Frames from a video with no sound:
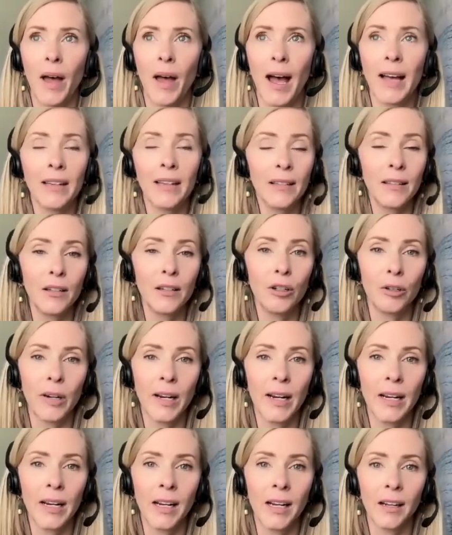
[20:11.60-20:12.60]
has the
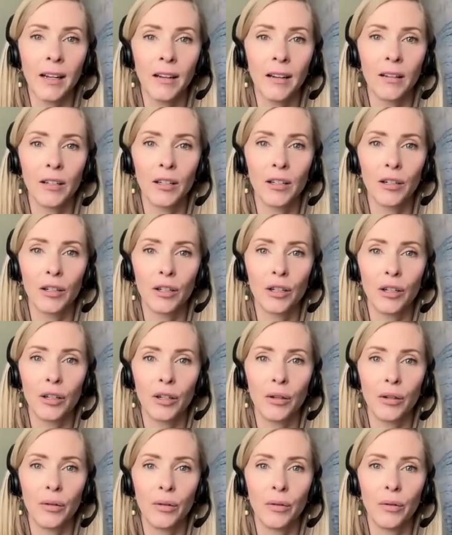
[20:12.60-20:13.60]
training
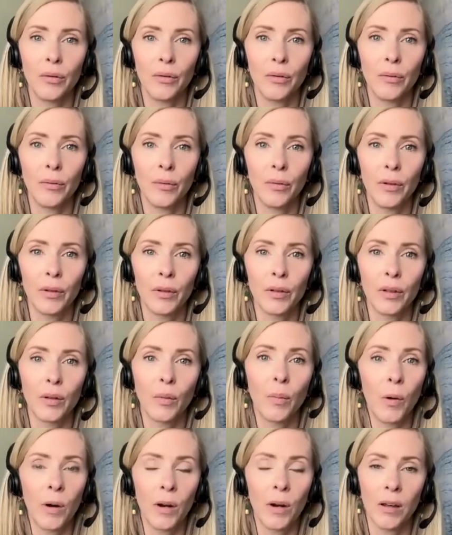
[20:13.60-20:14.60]
to
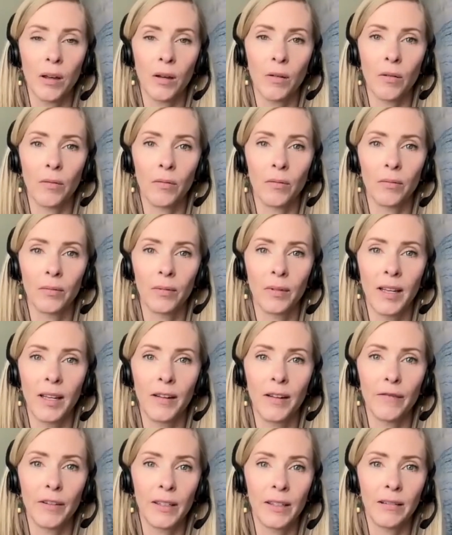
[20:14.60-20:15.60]
support you
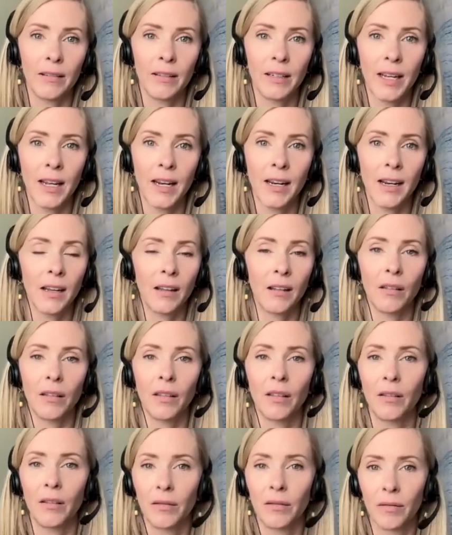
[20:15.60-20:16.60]
in facilitating
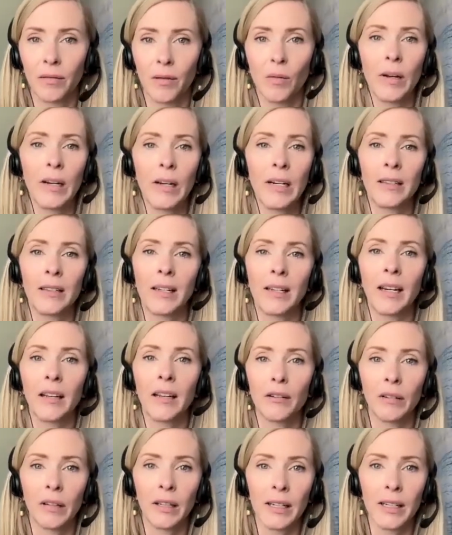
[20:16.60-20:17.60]
the witnessing
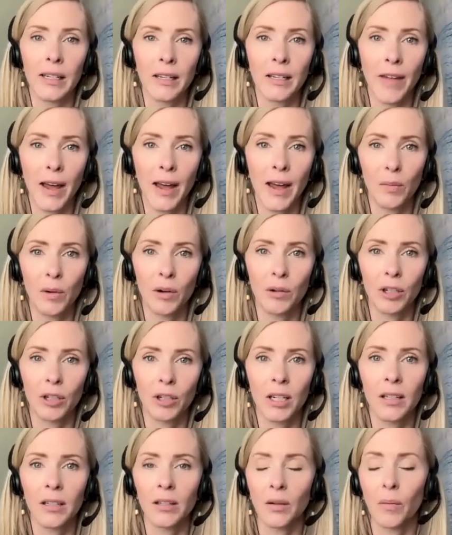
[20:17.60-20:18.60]
and the release of that
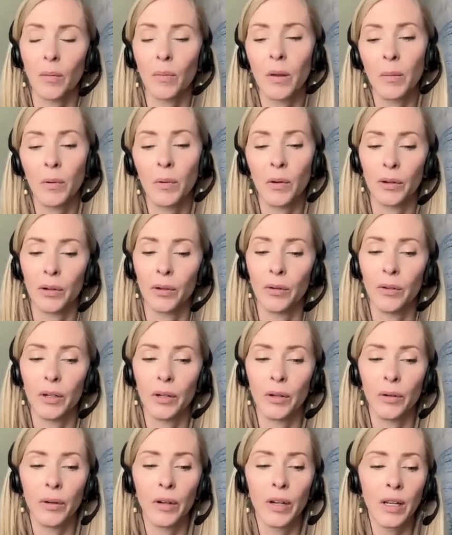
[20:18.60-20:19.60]
emotion. So people who
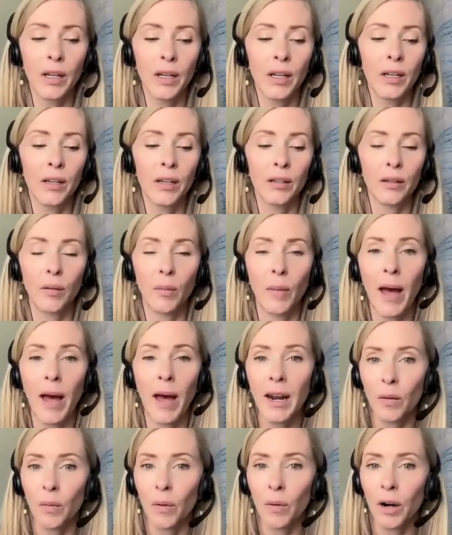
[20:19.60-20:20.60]
do
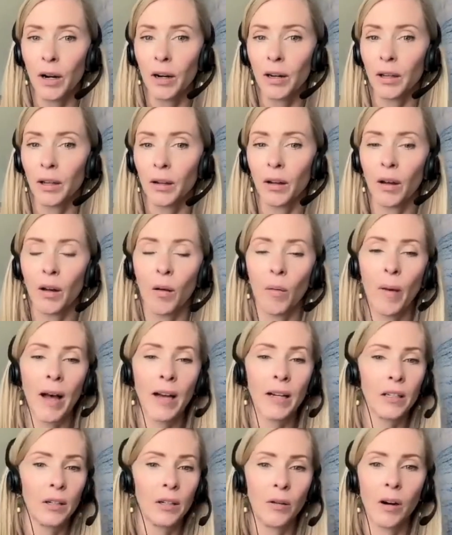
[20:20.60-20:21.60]
somatic work, you can go
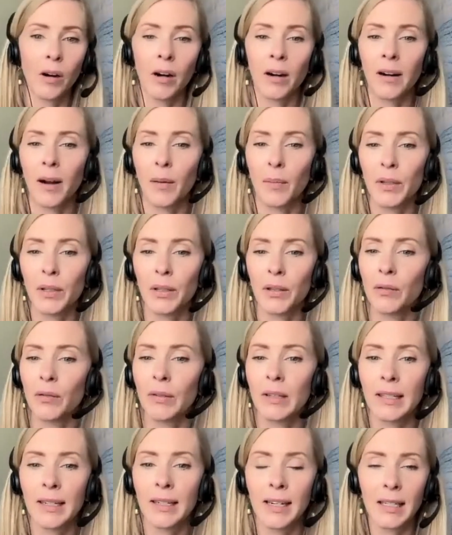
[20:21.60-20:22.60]
back to our episode
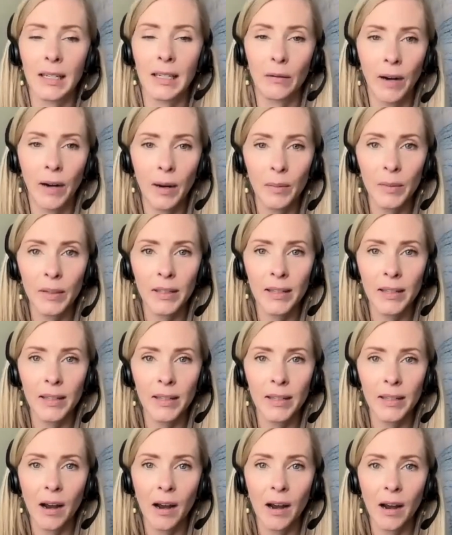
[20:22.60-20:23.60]
with Stacey
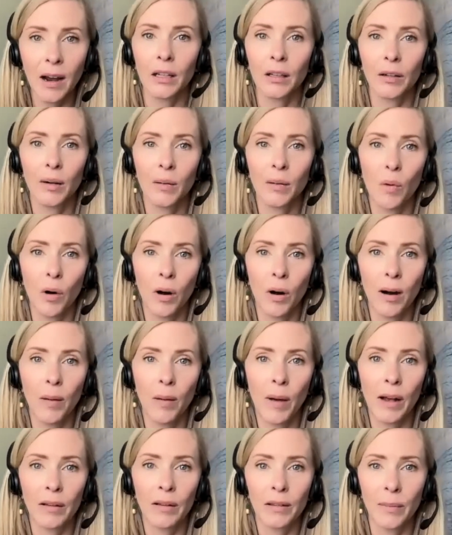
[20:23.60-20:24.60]
Ramsauer to learn more
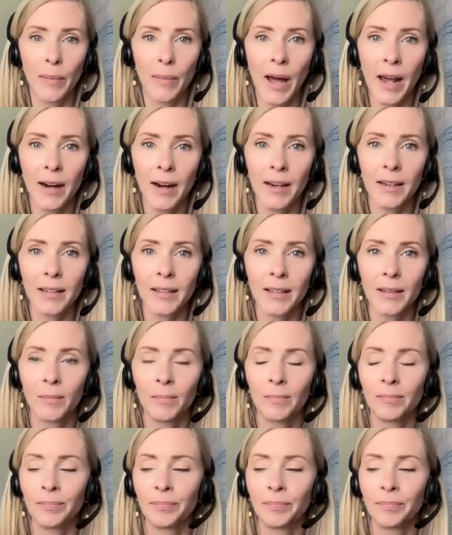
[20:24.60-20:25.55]
about somatics.